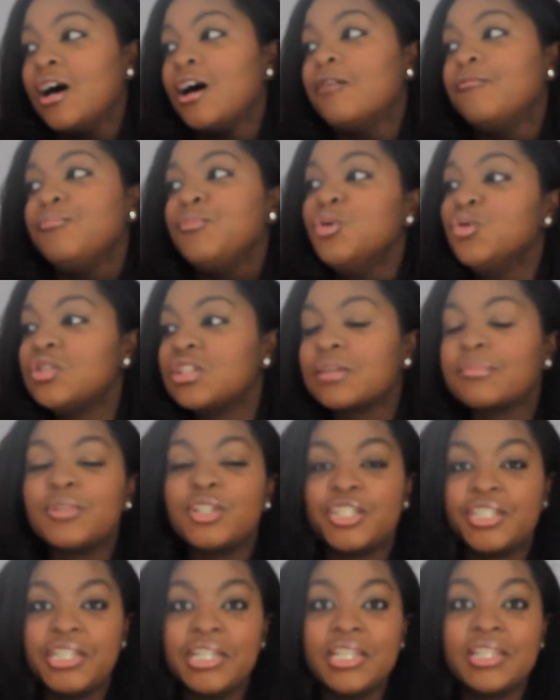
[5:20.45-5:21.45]
a music
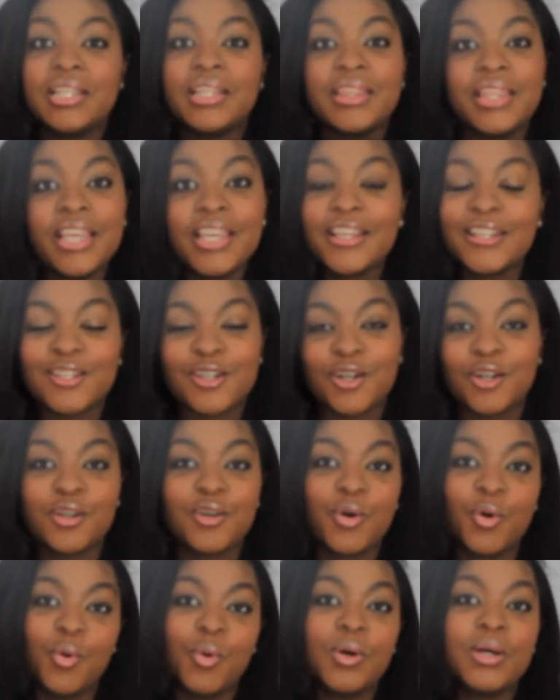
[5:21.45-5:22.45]
machine that they could
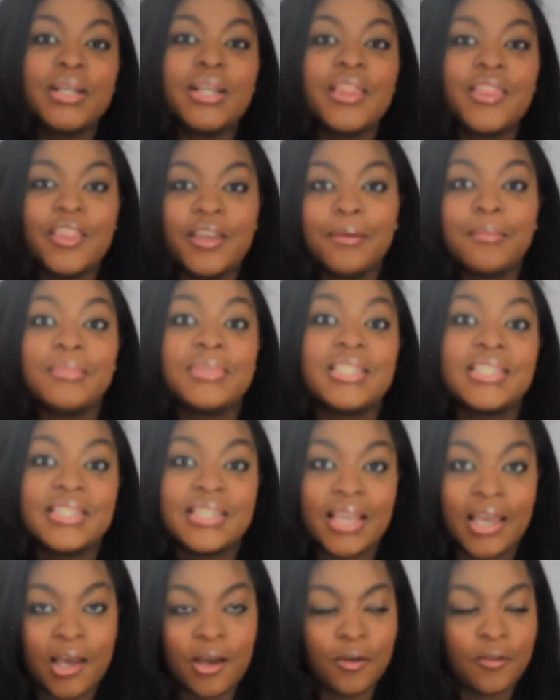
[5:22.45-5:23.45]
turn on
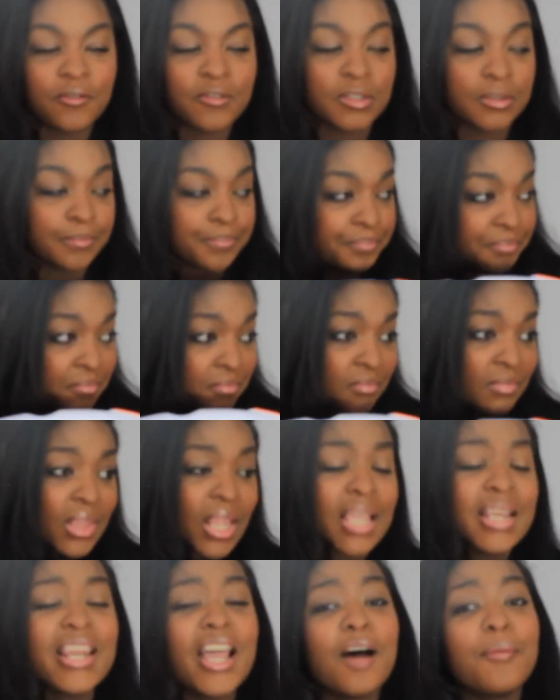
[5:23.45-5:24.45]
themselves.
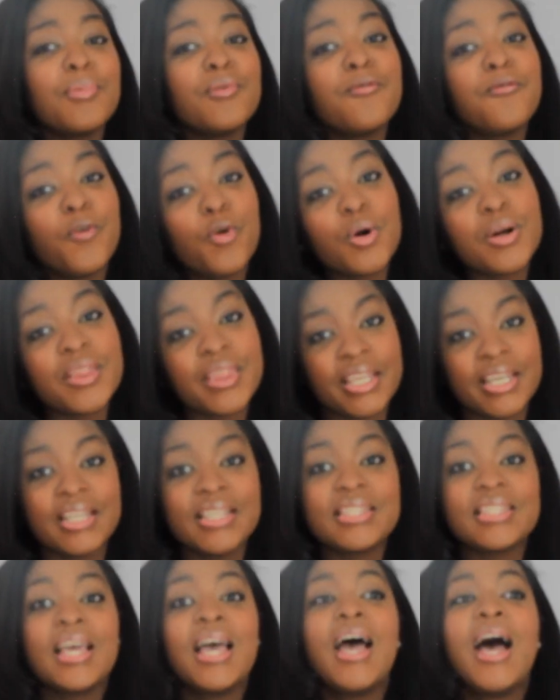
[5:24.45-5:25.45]
Now before
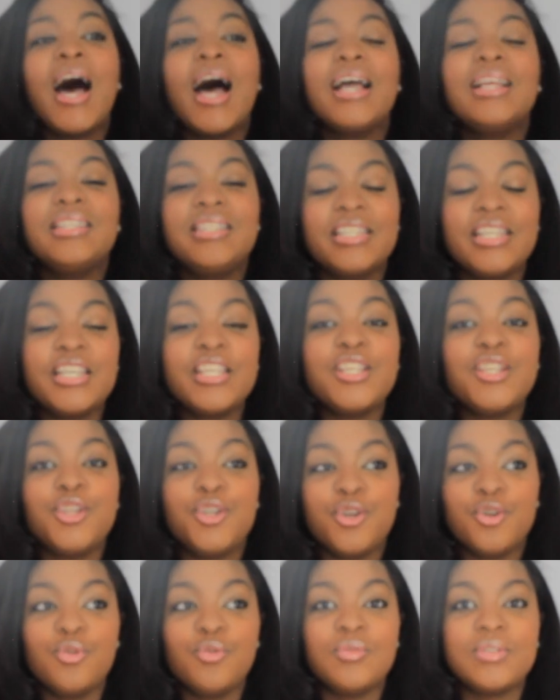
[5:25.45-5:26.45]
this, I did
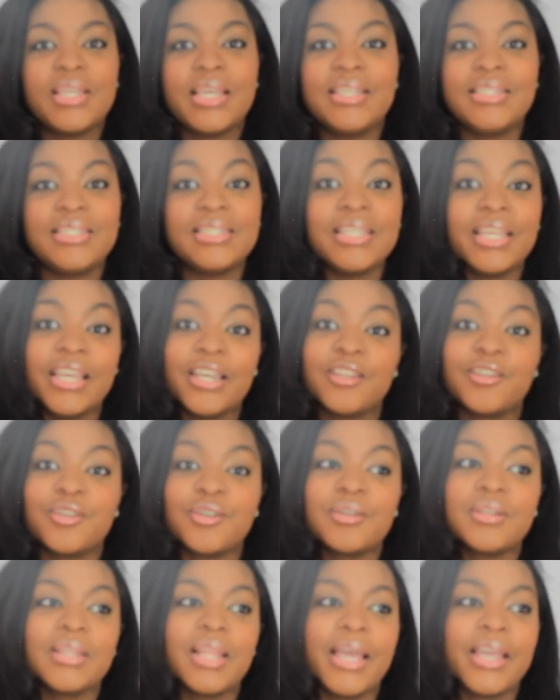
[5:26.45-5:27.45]
use a
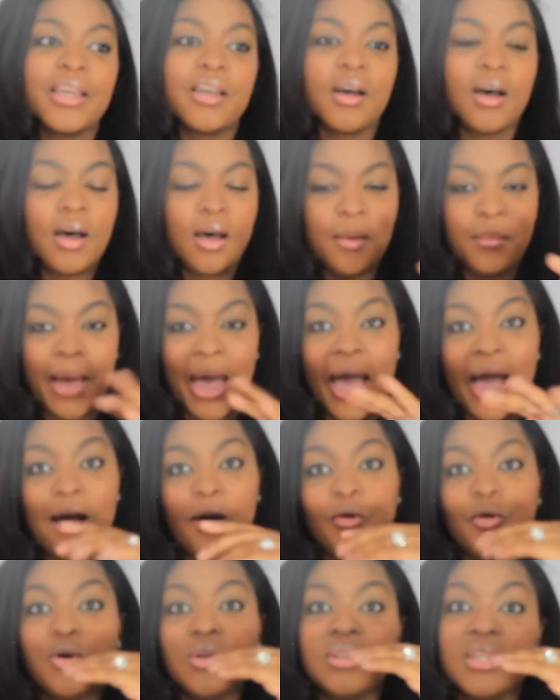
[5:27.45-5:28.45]
standard like um,
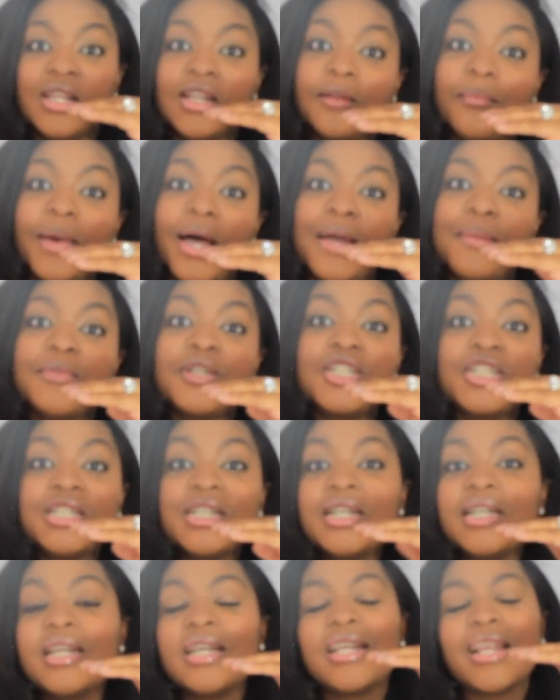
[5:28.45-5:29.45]
owl lullaby
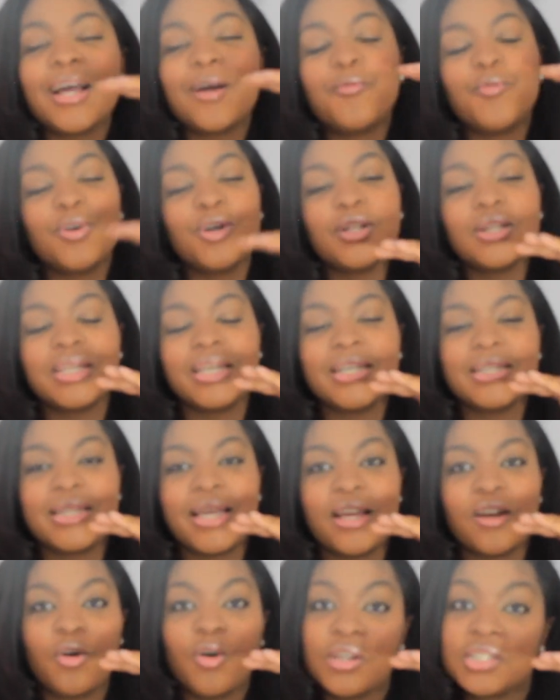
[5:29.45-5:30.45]
machine and I will link
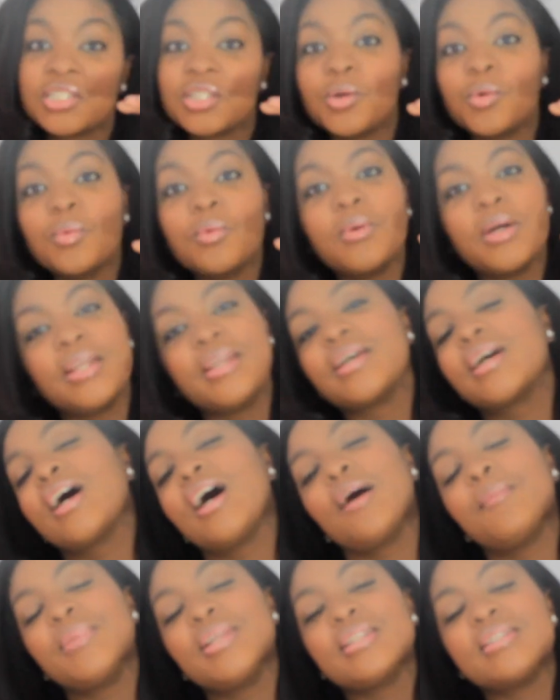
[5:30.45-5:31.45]
that also in the
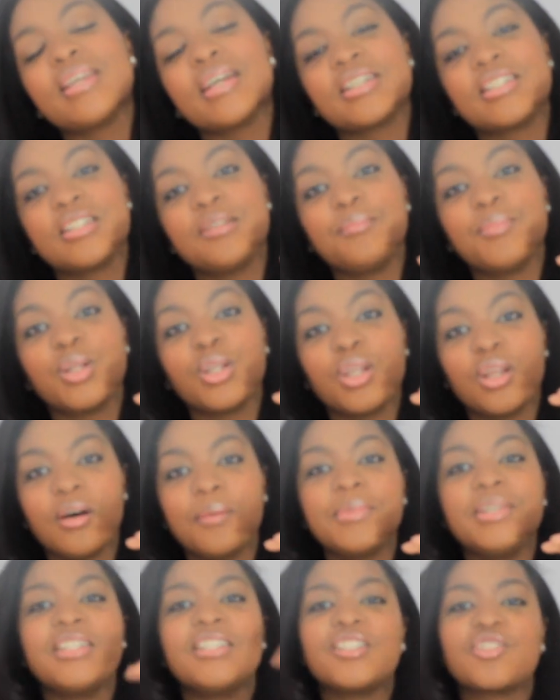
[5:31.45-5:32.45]
comment section below,
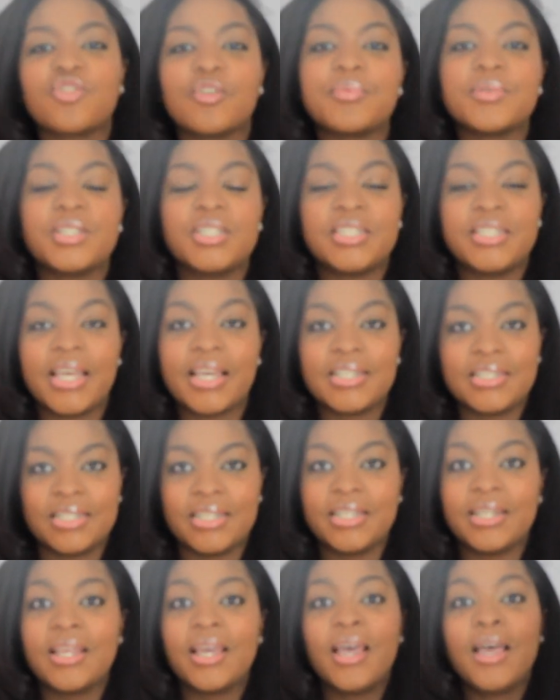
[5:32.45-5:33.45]
I mean description
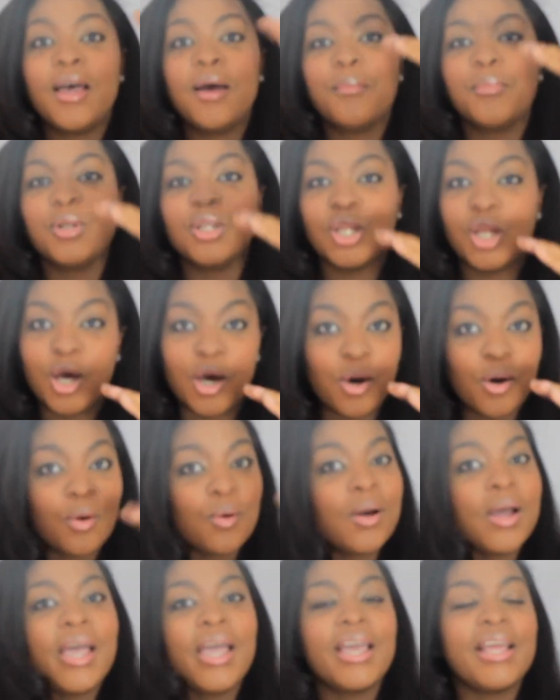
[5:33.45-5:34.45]
section
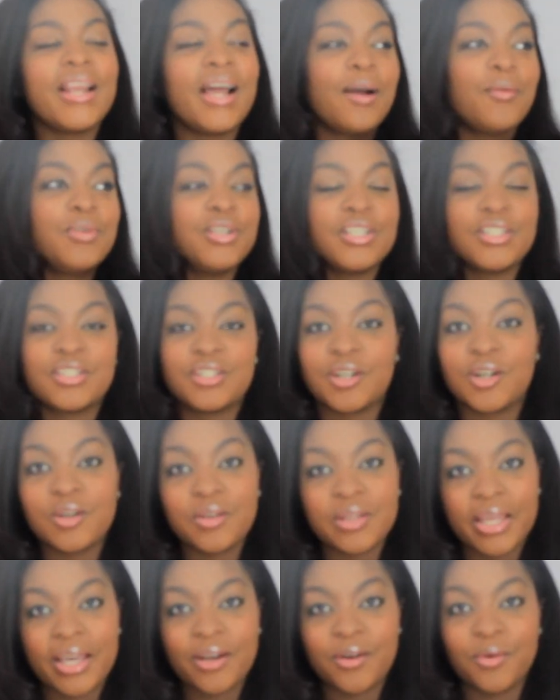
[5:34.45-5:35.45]
below and I would just
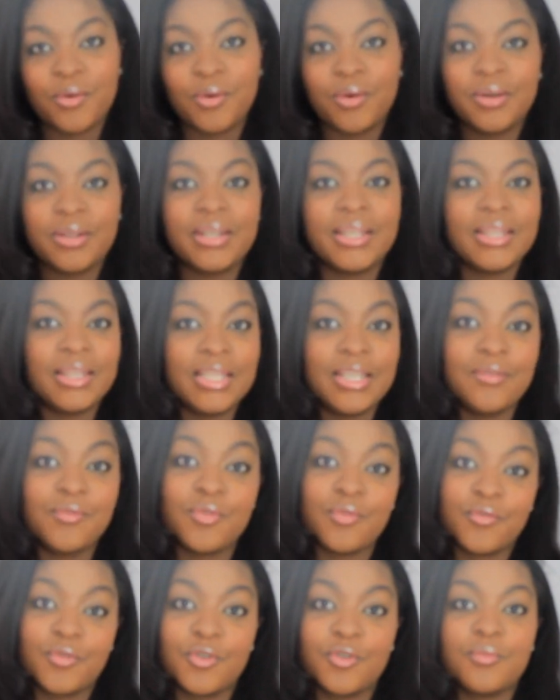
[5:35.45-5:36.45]
turn that on and leave
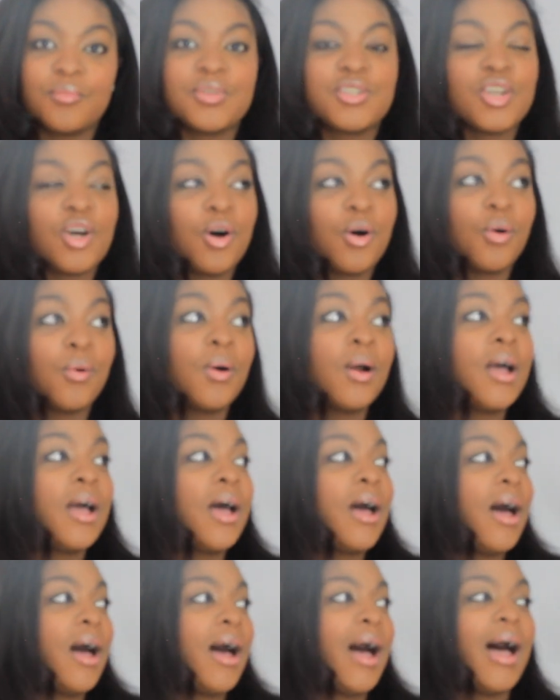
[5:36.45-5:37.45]
the room. So
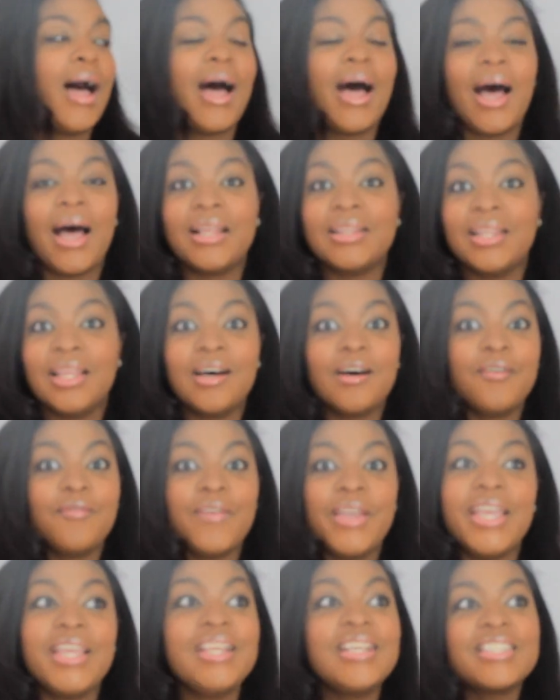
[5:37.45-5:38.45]
I
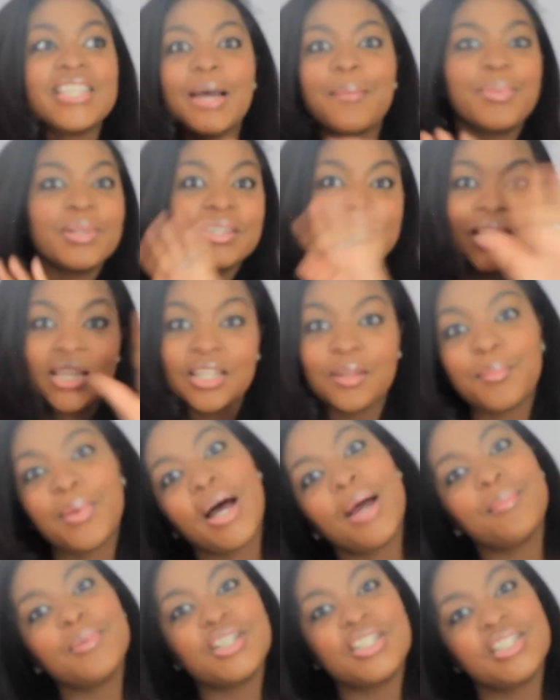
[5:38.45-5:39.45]
love any type of
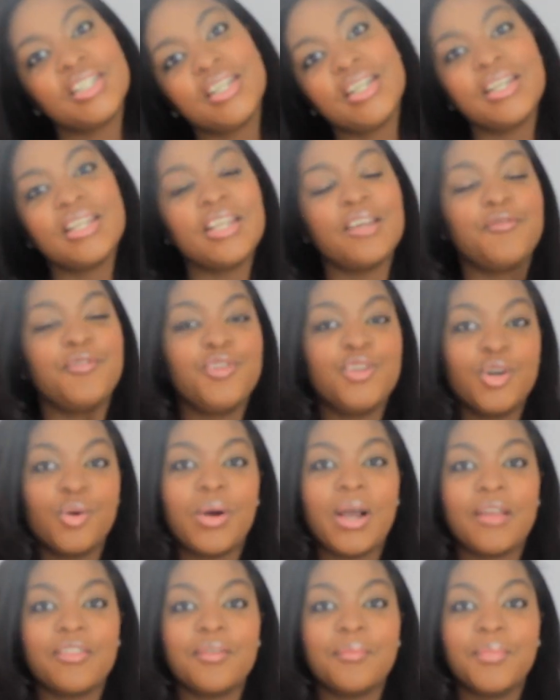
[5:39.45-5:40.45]
lullaby machine. If you
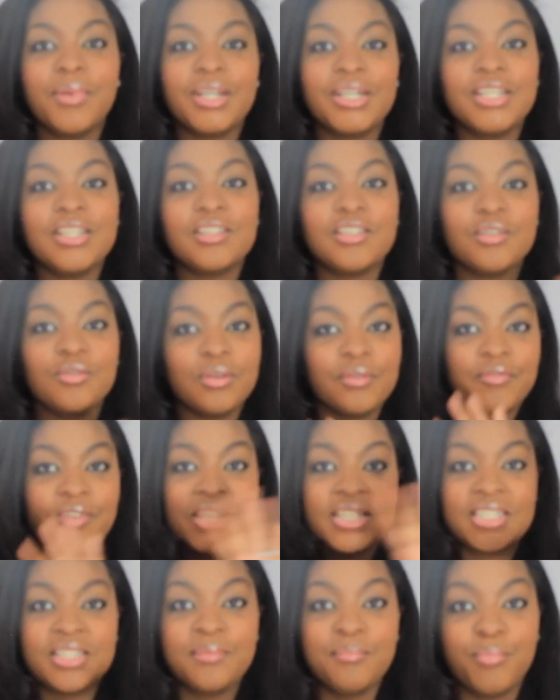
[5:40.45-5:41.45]
don't have the money to
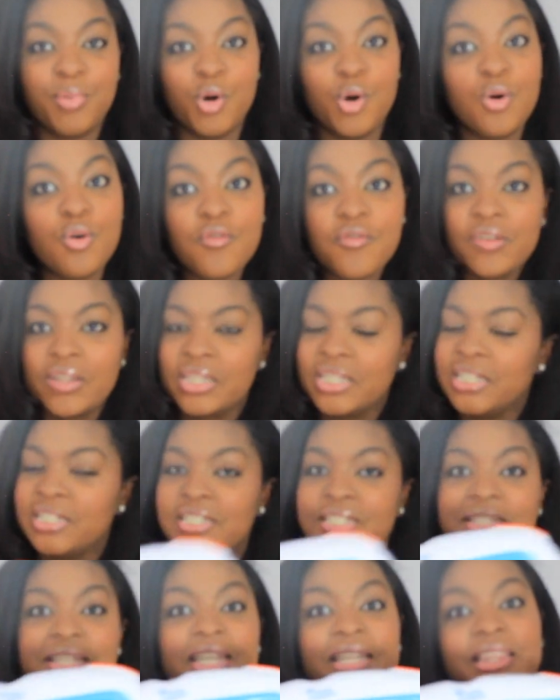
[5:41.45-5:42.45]
invest in both, then
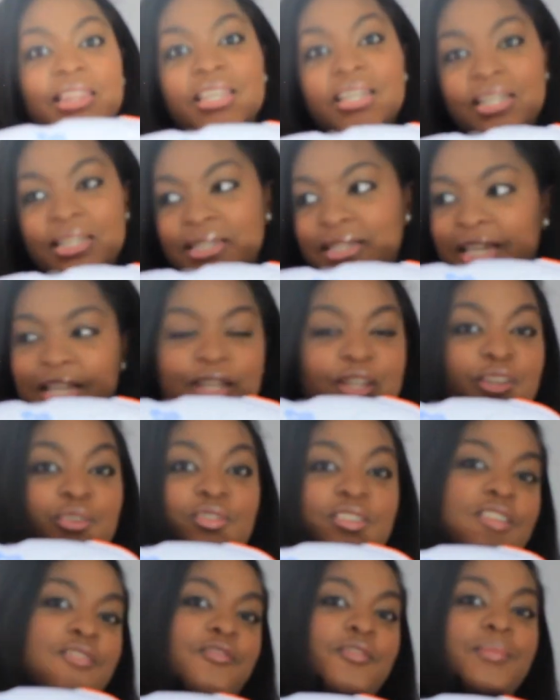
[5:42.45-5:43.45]
just get this and
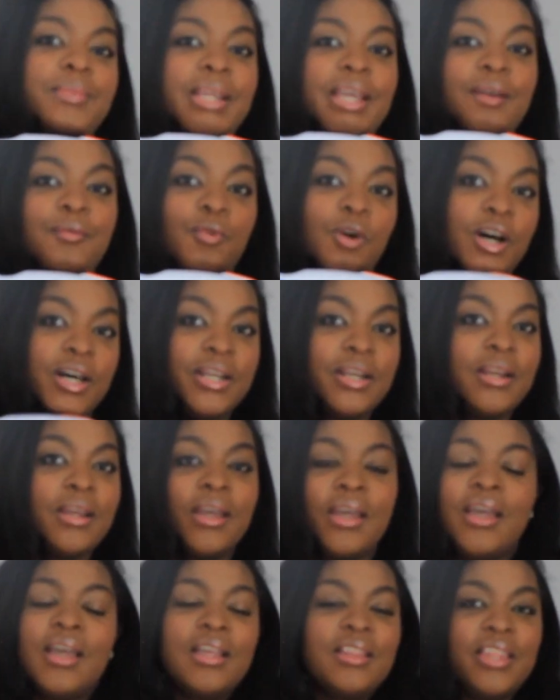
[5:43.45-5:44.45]
use it from day
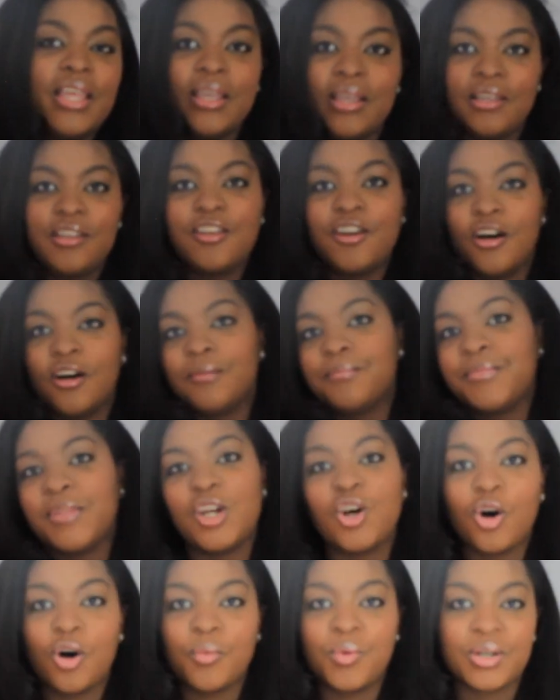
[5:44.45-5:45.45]
one. They, you know,
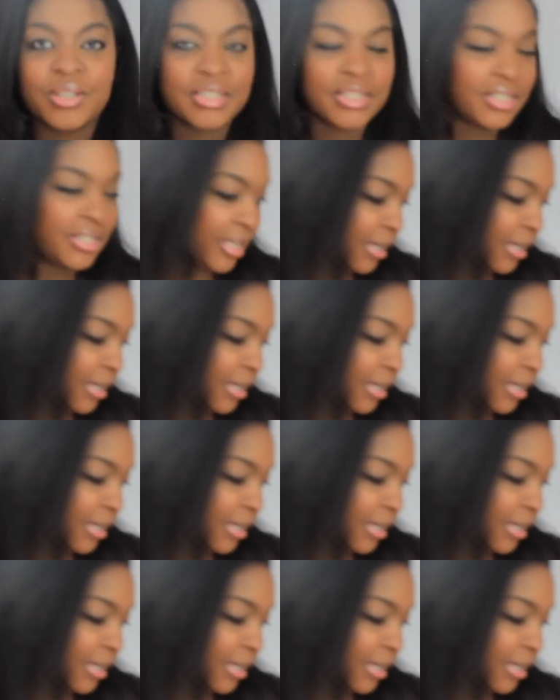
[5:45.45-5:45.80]
it all works the